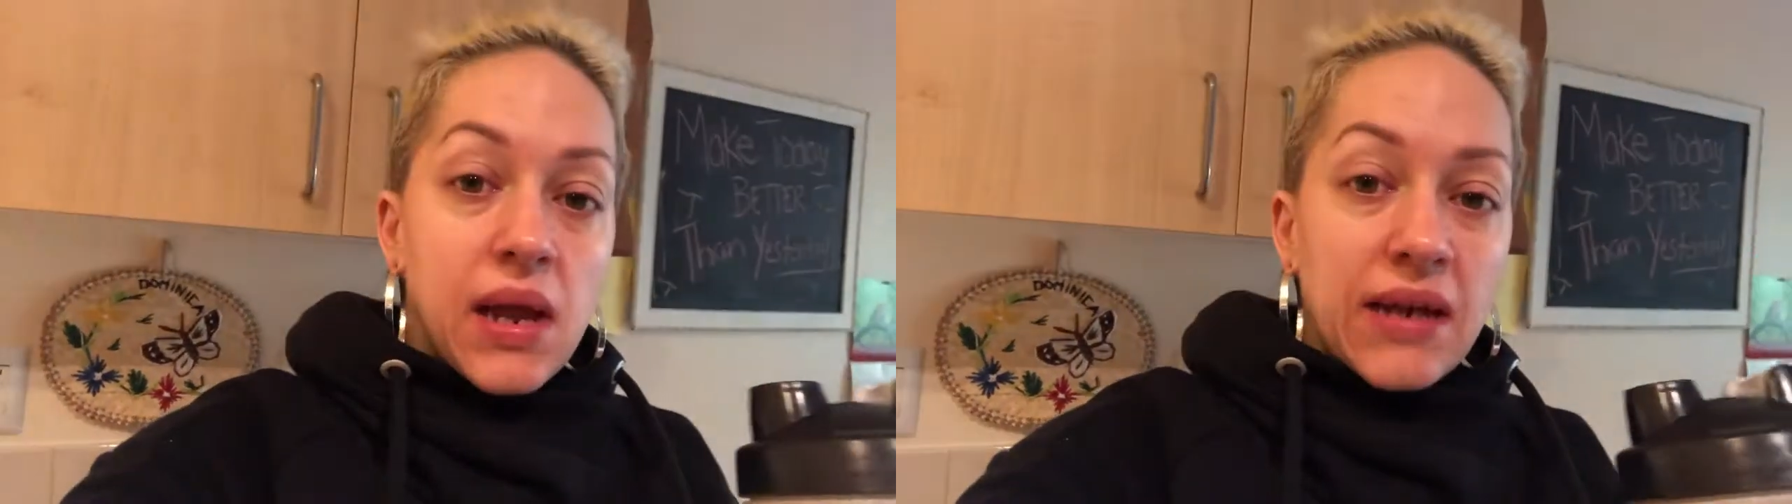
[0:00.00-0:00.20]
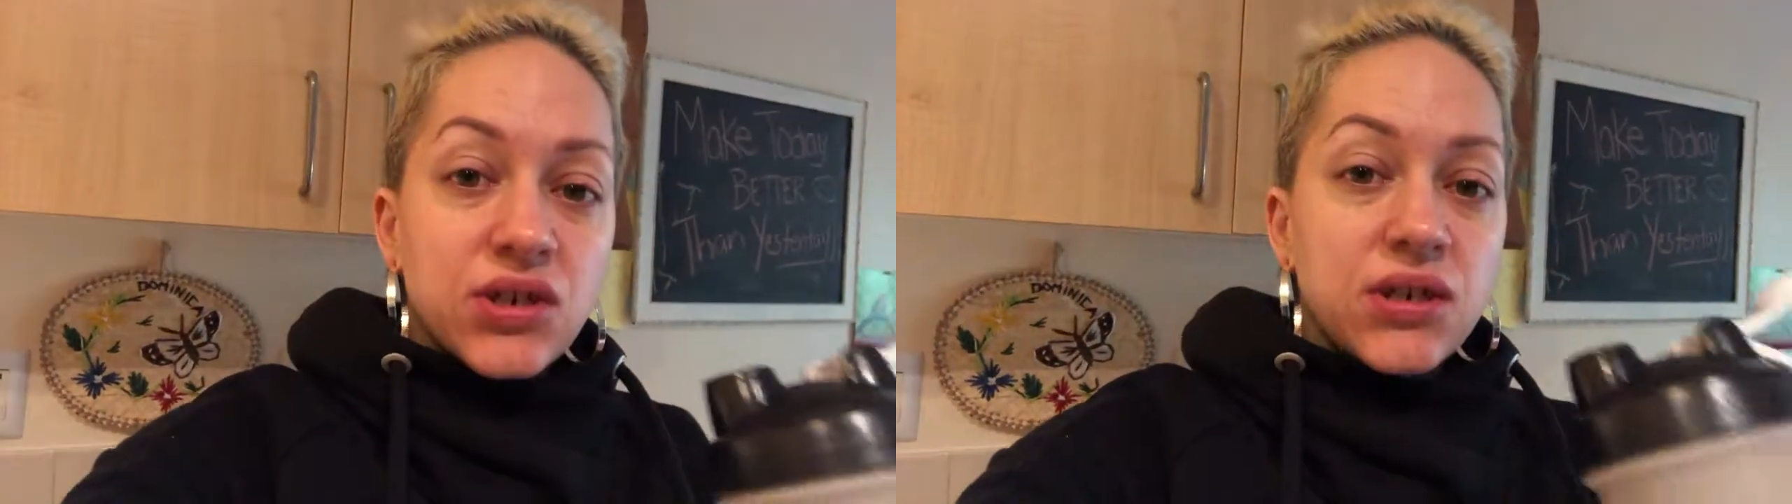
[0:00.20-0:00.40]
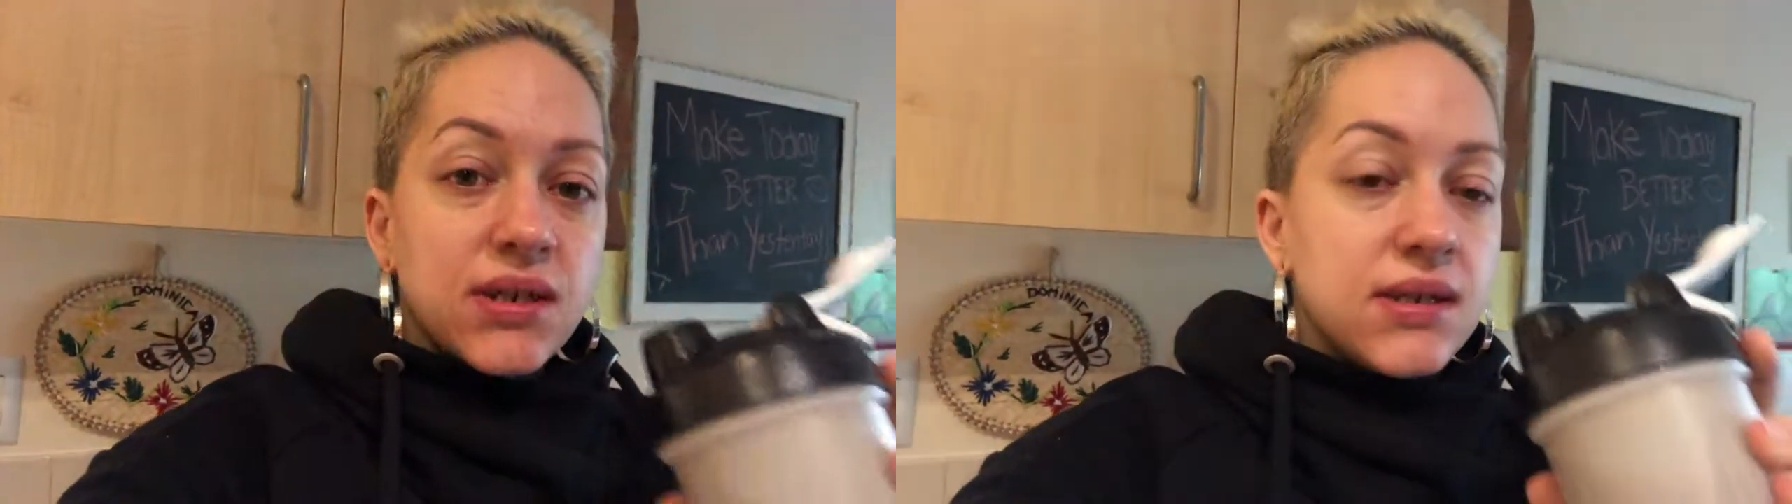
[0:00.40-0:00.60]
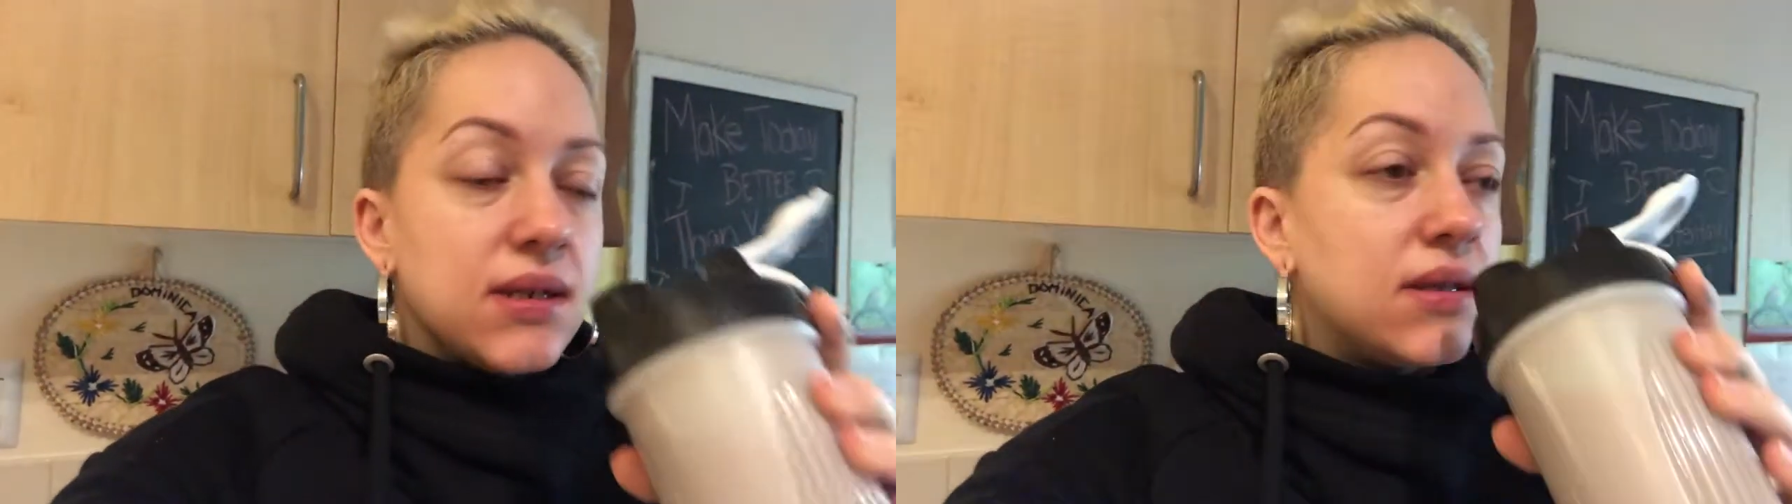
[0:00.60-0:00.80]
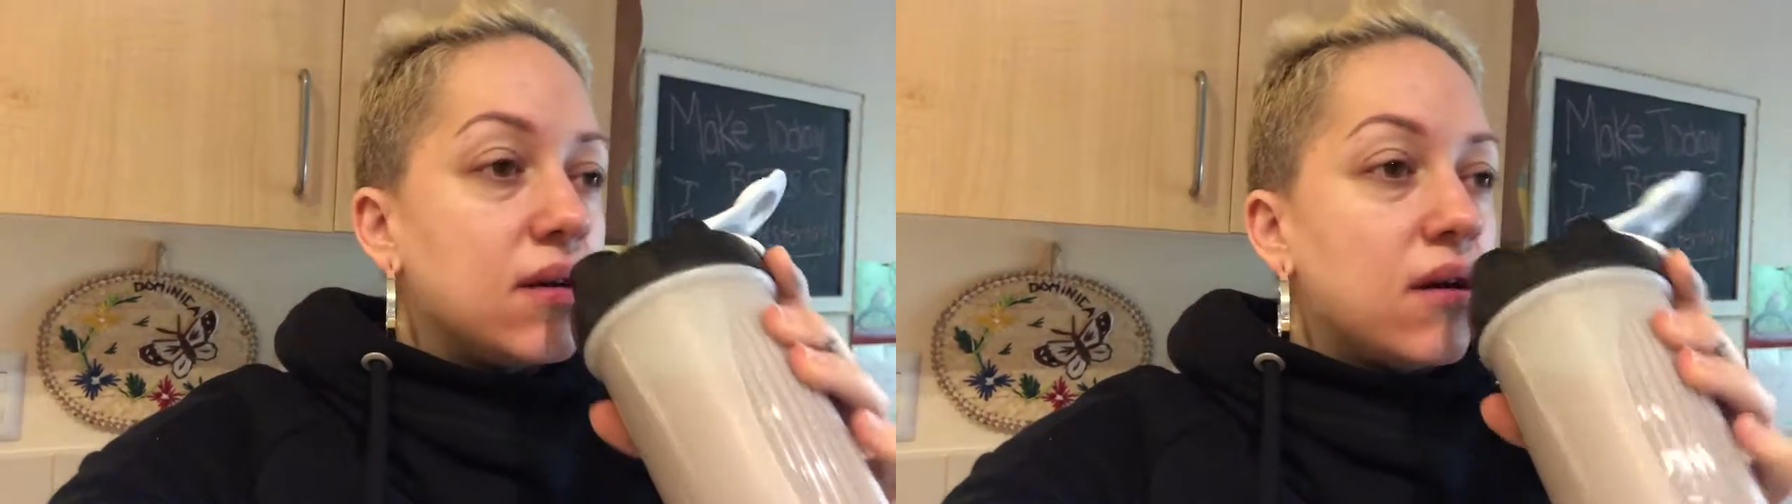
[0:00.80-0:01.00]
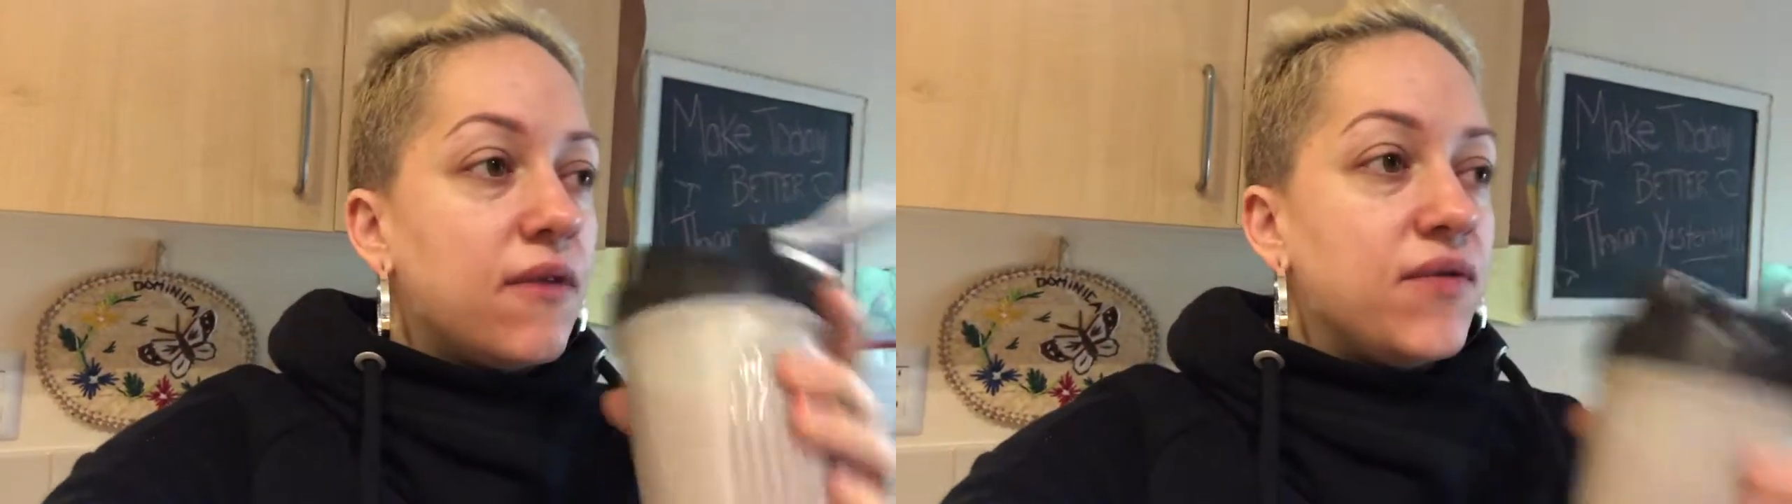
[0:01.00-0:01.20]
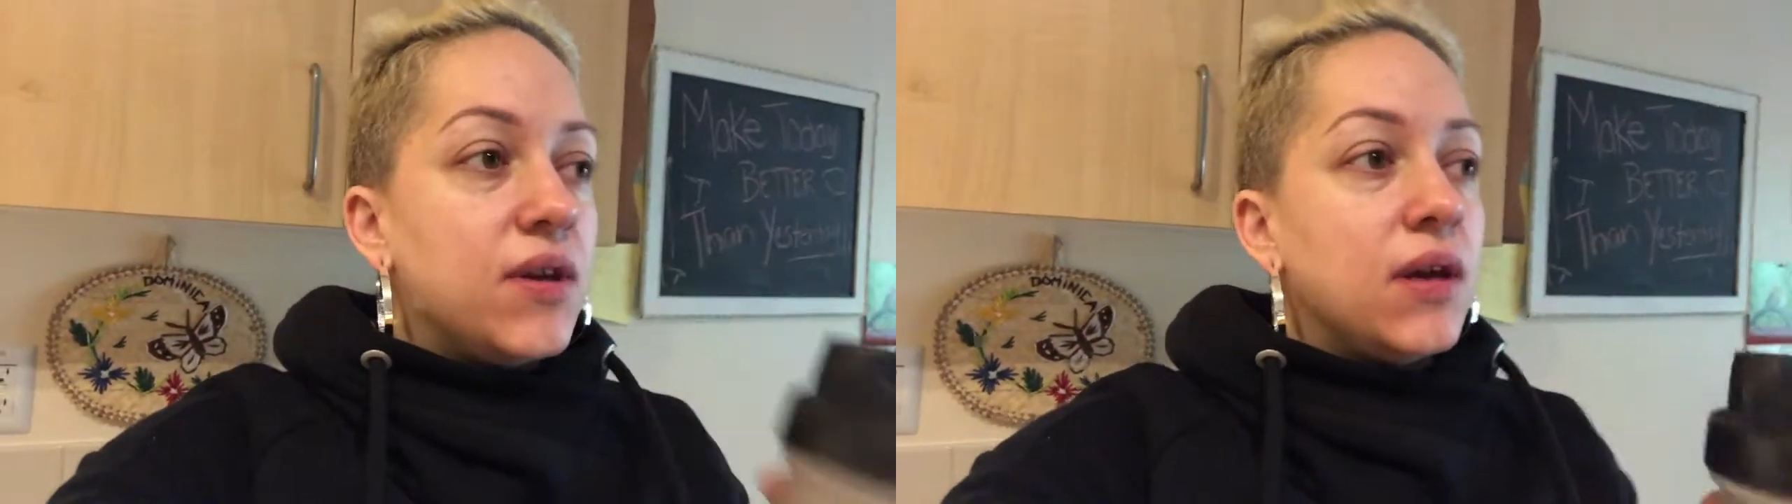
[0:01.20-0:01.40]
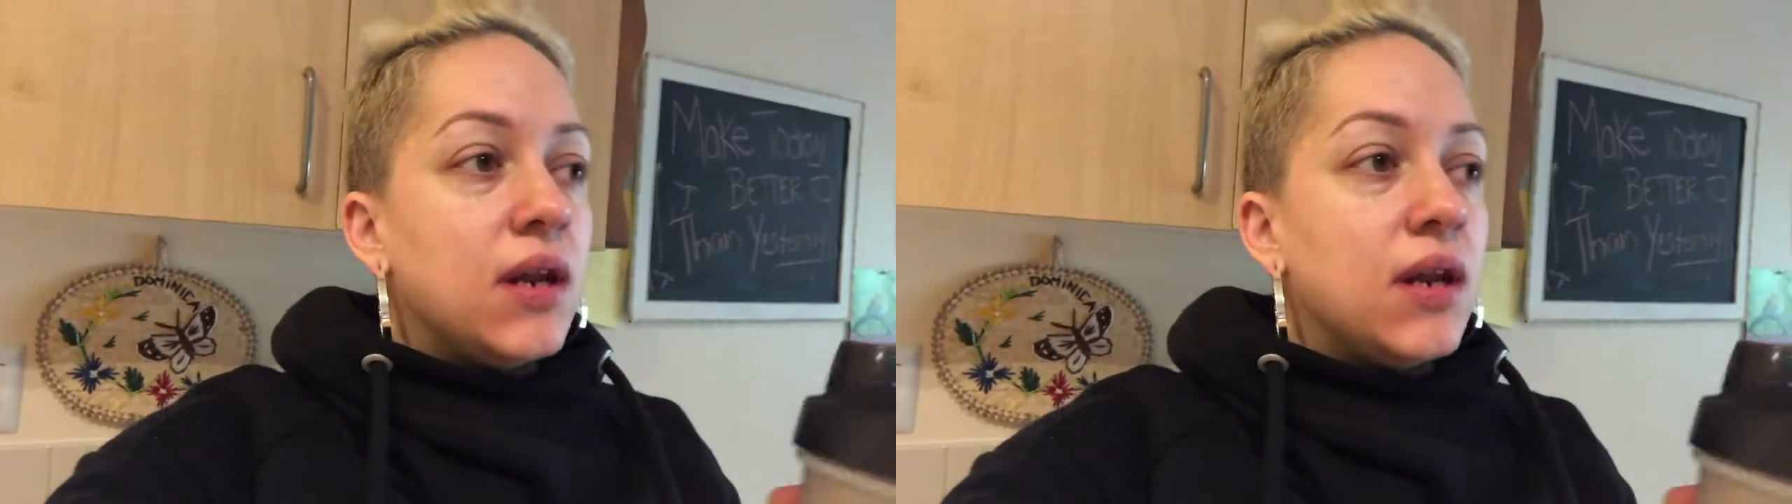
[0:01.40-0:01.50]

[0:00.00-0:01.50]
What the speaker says: It actually does taste like coffee,